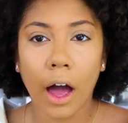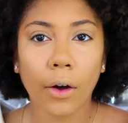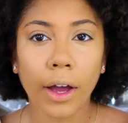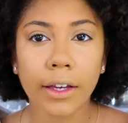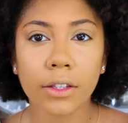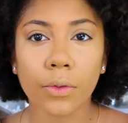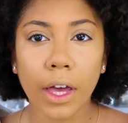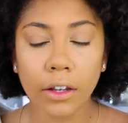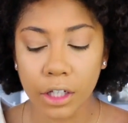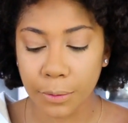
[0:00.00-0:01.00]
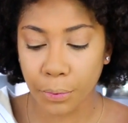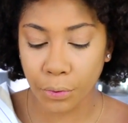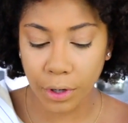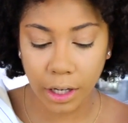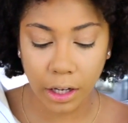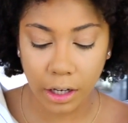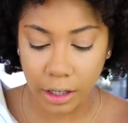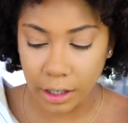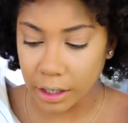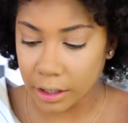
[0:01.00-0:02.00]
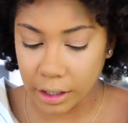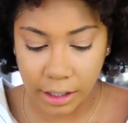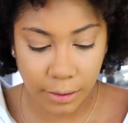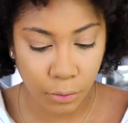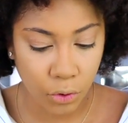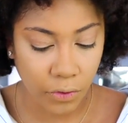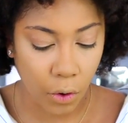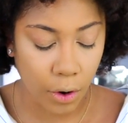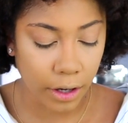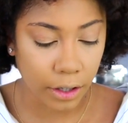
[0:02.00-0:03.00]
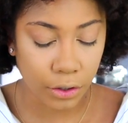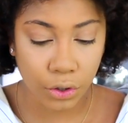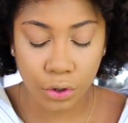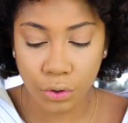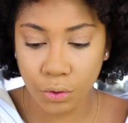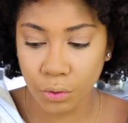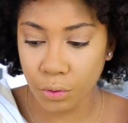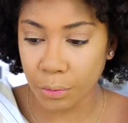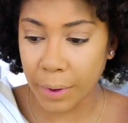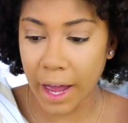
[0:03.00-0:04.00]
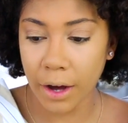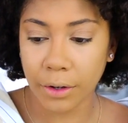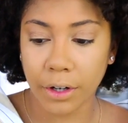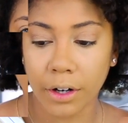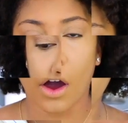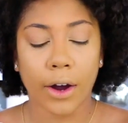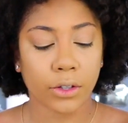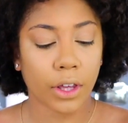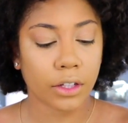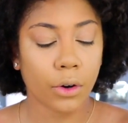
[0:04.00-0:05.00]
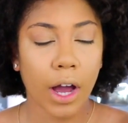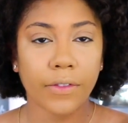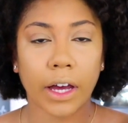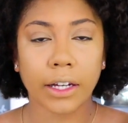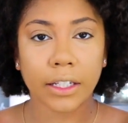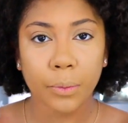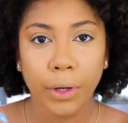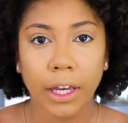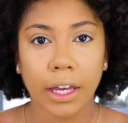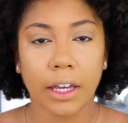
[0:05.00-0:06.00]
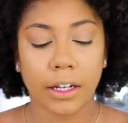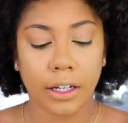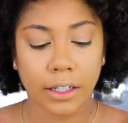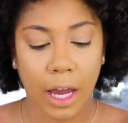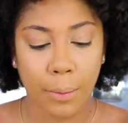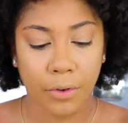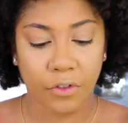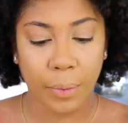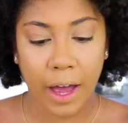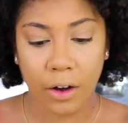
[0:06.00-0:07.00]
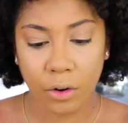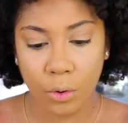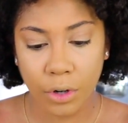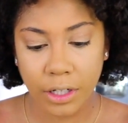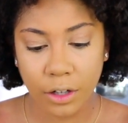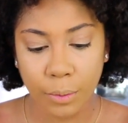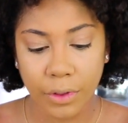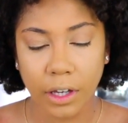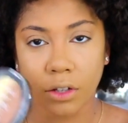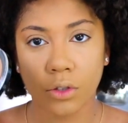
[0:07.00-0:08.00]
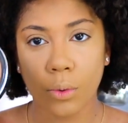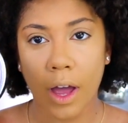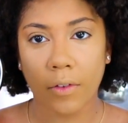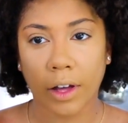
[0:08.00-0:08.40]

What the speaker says: Okay, so that looks pretty good. Let's move on to powder. All right, so they don't have like a dipping in type of powder ordeal, but they do have